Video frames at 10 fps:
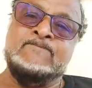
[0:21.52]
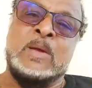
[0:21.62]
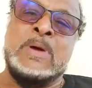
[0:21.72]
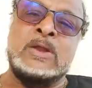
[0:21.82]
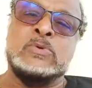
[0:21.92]
A
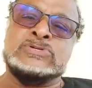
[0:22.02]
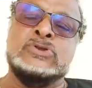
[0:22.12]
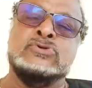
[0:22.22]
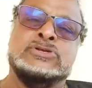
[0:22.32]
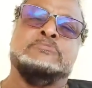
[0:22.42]
man who was
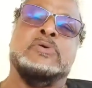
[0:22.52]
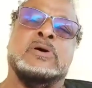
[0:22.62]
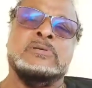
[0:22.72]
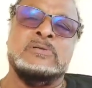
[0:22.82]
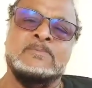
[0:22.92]
looked
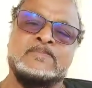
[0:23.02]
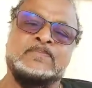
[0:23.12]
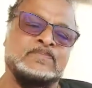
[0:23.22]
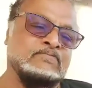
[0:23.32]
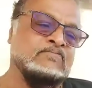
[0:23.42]
upon
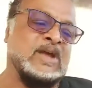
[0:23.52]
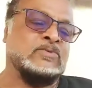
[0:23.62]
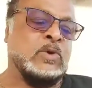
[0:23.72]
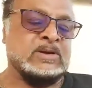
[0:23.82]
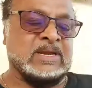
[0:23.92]
at
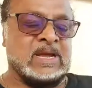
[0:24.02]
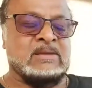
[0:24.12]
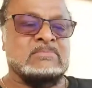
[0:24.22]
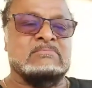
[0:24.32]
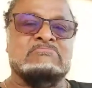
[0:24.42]
one
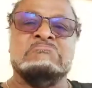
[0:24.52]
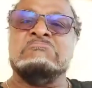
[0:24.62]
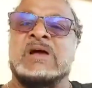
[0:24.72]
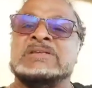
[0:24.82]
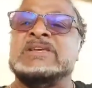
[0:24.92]
time
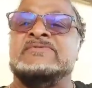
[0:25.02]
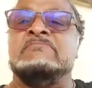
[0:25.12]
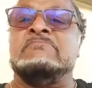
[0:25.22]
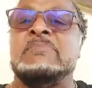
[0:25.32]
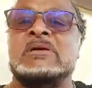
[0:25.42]
as
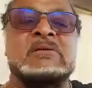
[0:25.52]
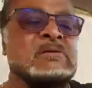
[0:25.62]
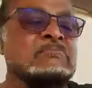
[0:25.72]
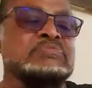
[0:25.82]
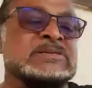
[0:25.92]
even
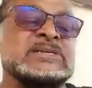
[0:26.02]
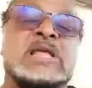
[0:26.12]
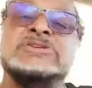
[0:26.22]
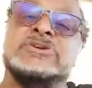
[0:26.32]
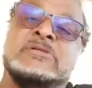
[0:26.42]

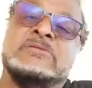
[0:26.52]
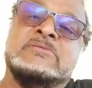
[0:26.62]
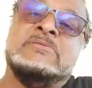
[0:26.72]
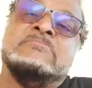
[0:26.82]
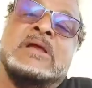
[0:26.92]
presidential
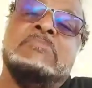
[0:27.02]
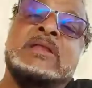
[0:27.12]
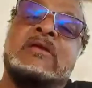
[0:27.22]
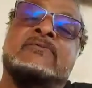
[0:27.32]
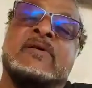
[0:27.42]
by
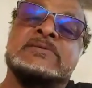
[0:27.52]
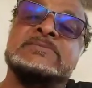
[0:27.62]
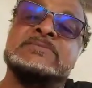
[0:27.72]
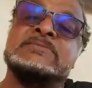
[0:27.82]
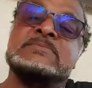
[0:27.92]
many of us.
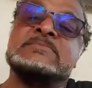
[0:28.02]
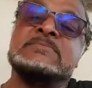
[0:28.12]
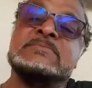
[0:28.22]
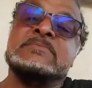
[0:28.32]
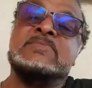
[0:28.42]

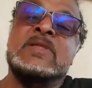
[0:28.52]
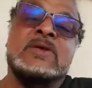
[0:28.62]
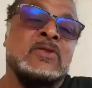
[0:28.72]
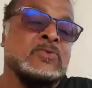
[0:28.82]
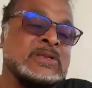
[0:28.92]

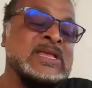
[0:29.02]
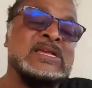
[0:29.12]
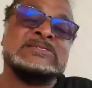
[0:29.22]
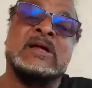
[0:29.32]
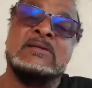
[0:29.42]
Look what he
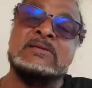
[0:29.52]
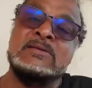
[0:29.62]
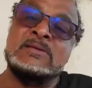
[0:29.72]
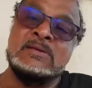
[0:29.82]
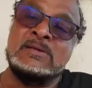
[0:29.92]
has done
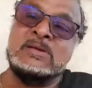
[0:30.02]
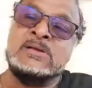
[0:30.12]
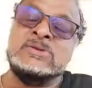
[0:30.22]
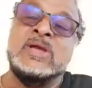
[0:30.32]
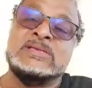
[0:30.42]

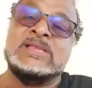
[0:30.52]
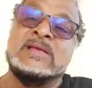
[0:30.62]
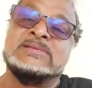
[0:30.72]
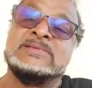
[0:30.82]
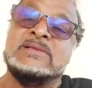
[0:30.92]
to his
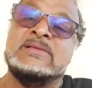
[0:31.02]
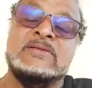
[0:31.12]
legacy.